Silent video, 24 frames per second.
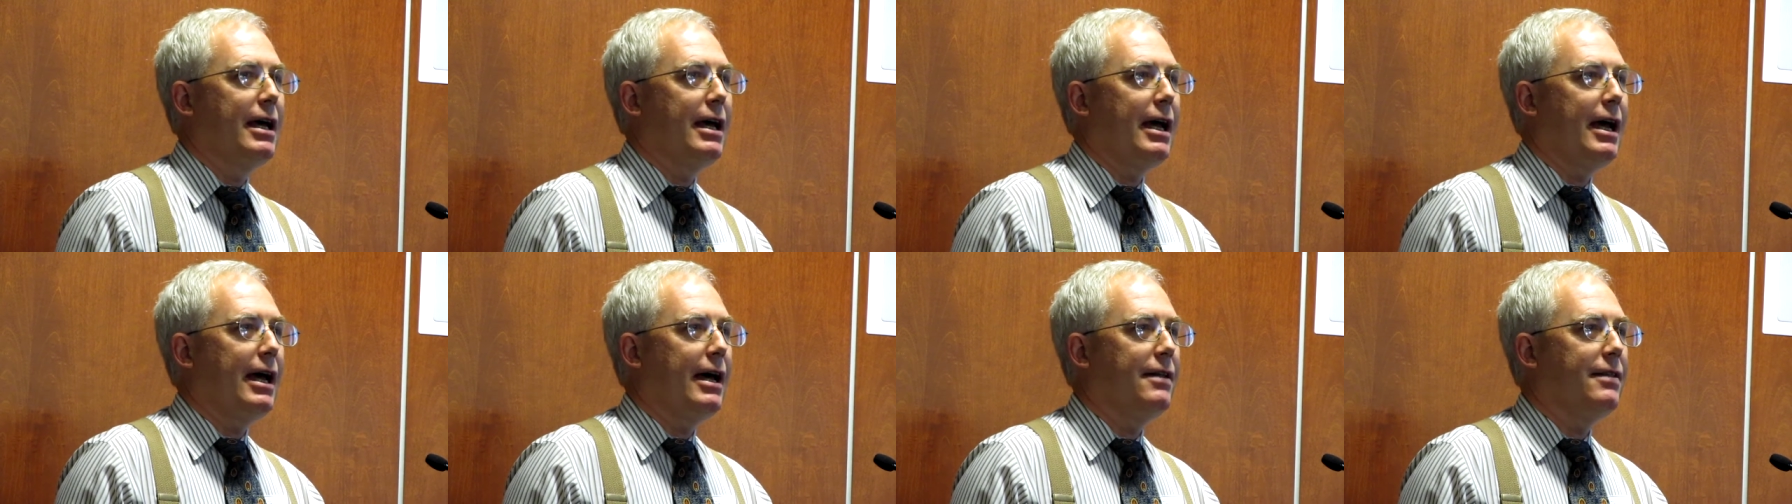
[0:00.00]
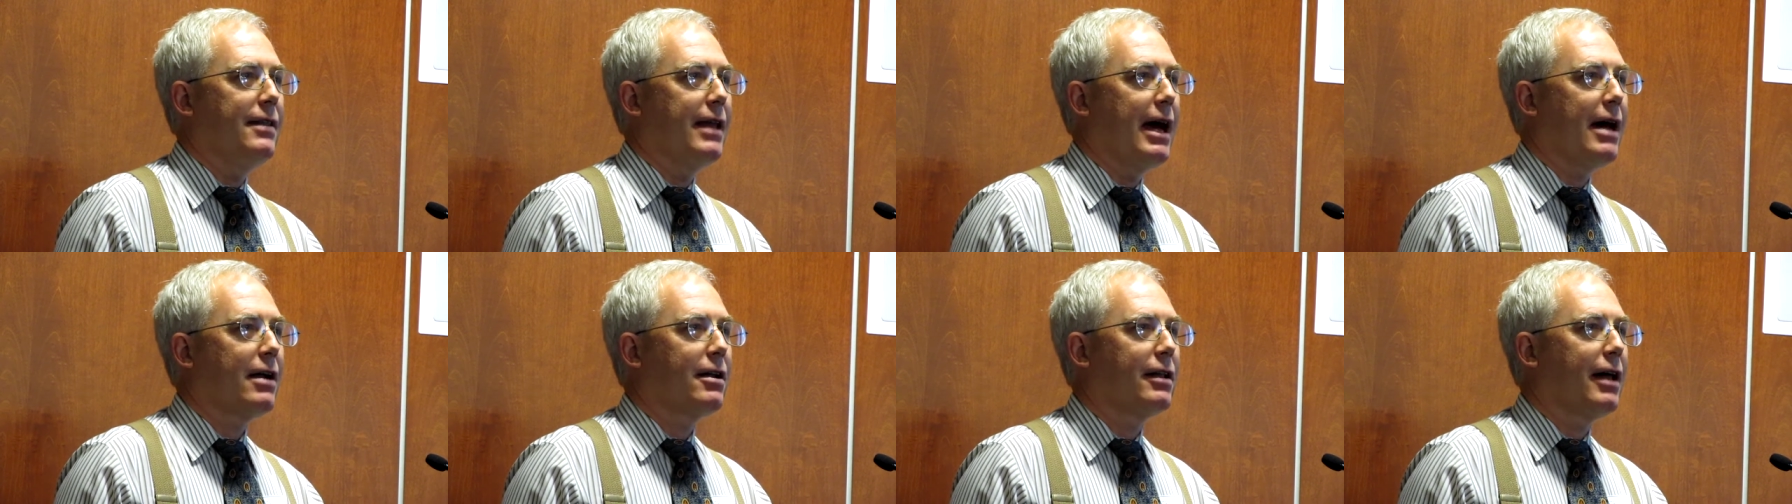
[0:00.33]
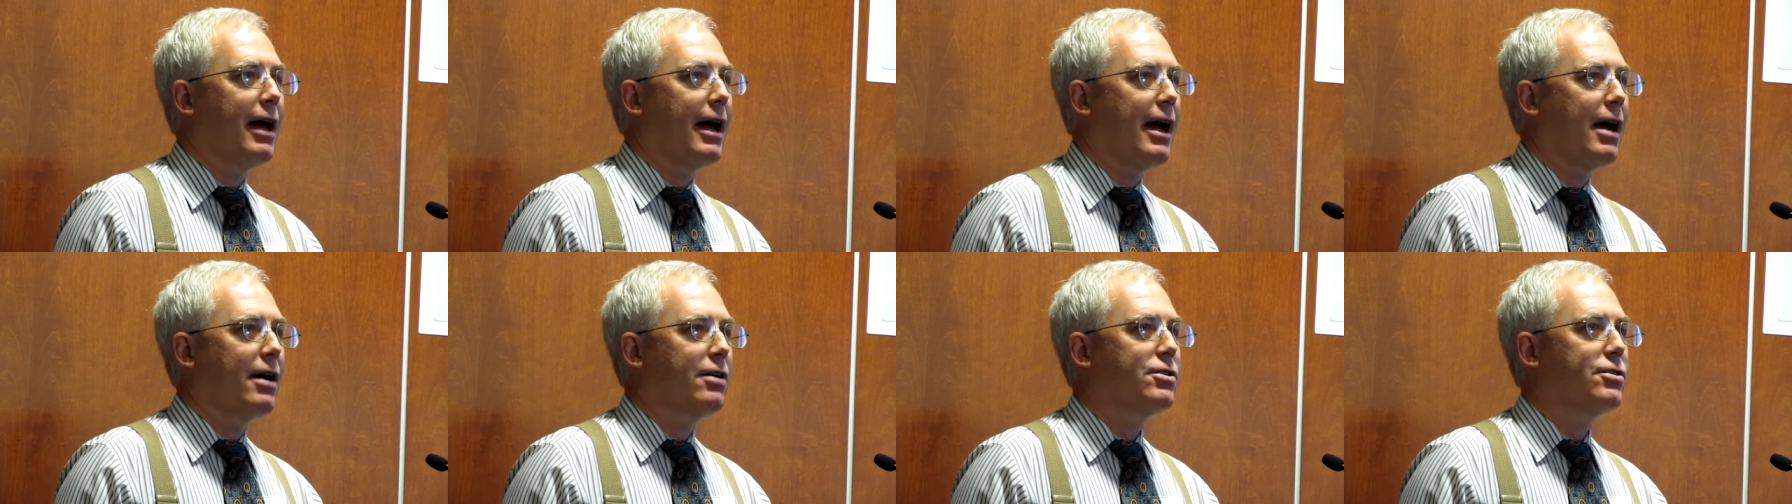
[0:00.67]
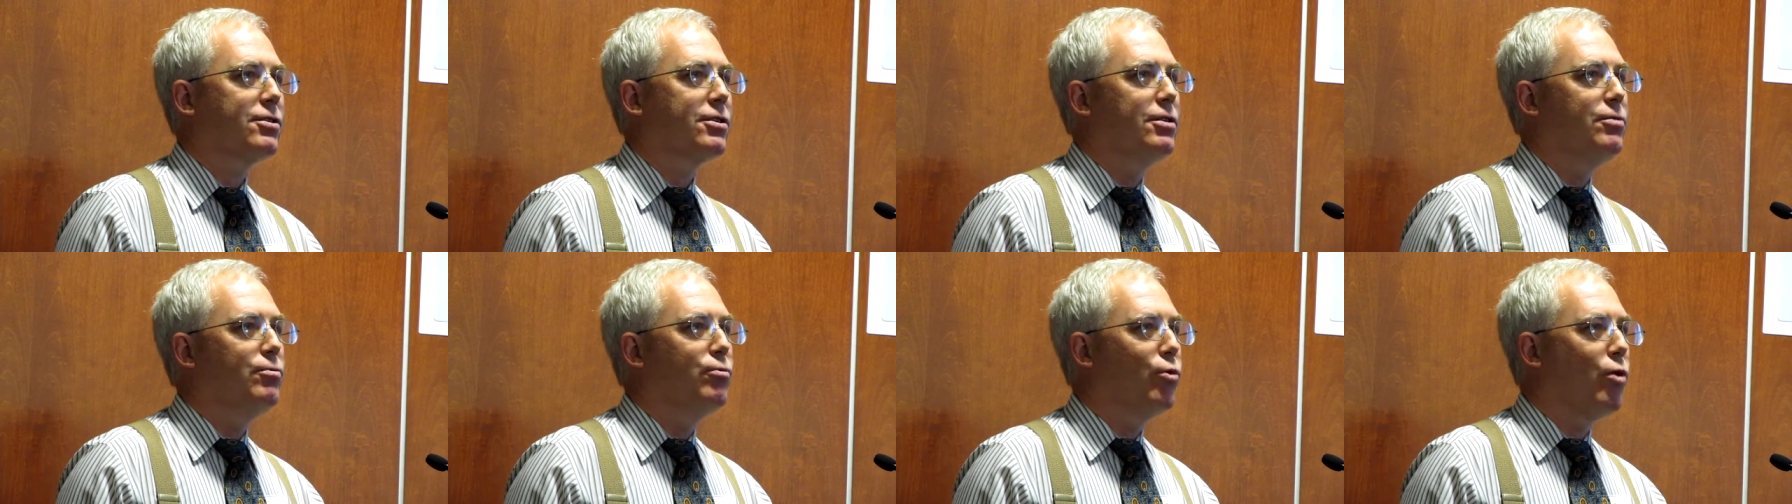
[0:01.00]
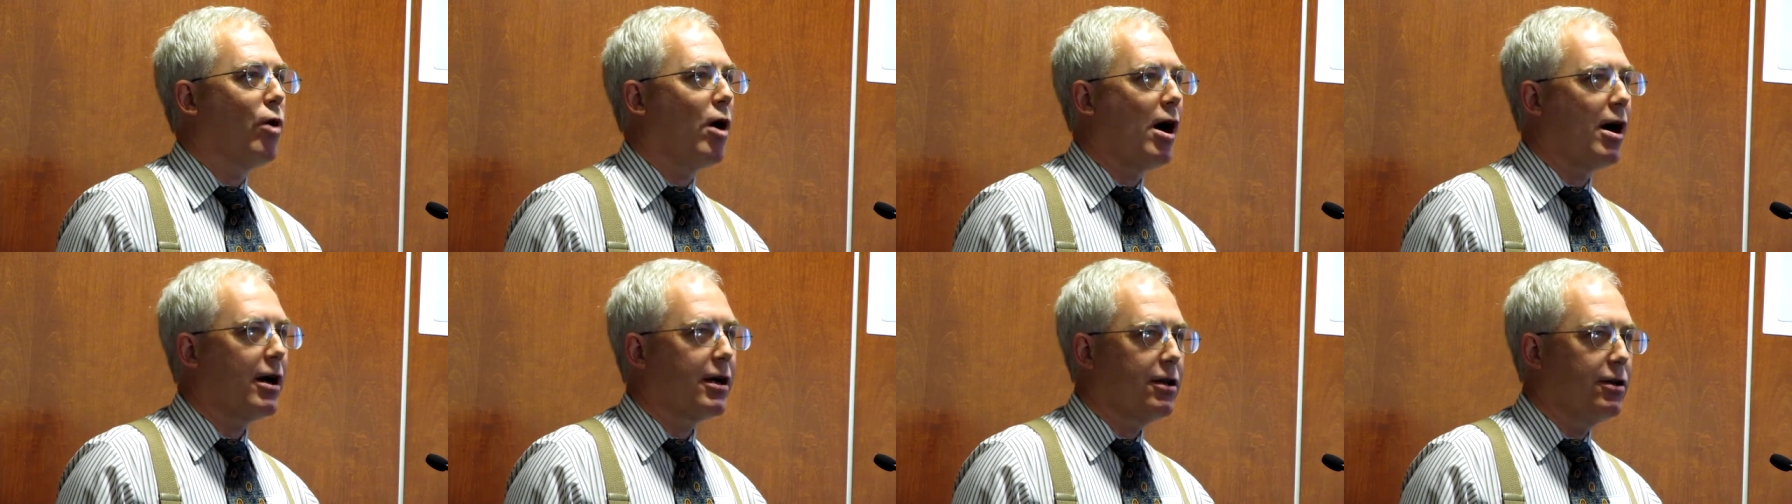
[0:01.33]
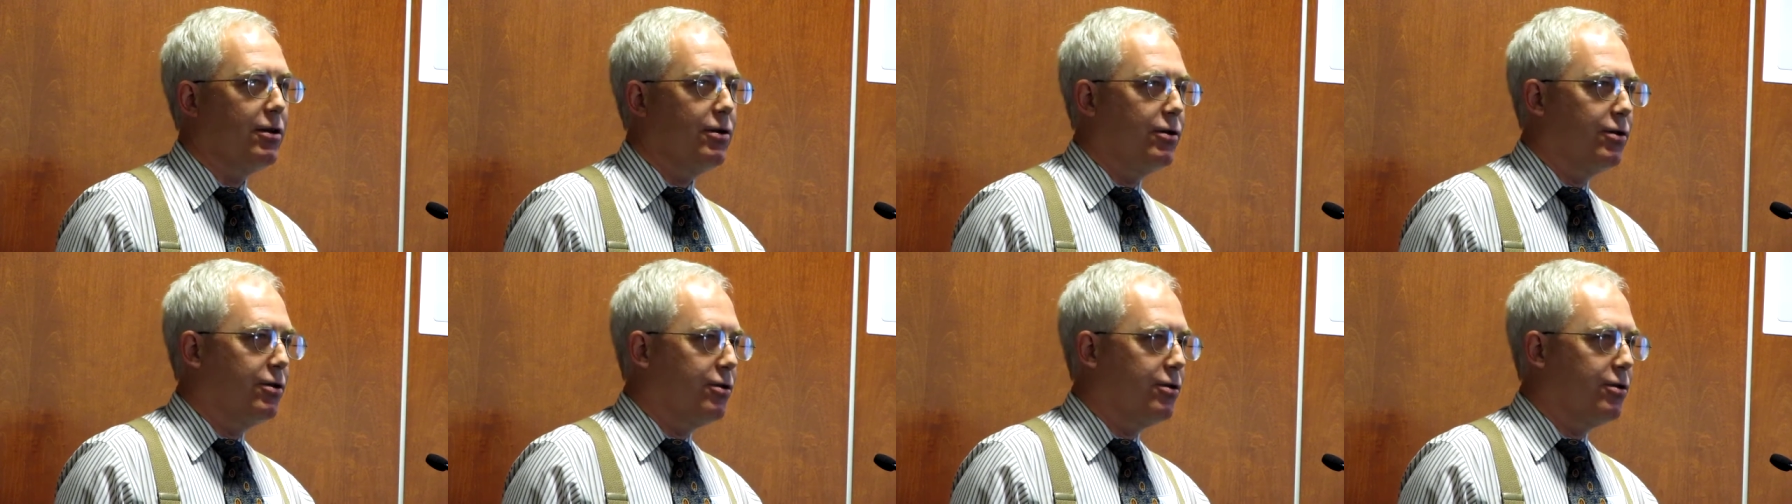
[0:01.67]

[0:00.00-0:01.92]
and that'll actually walk you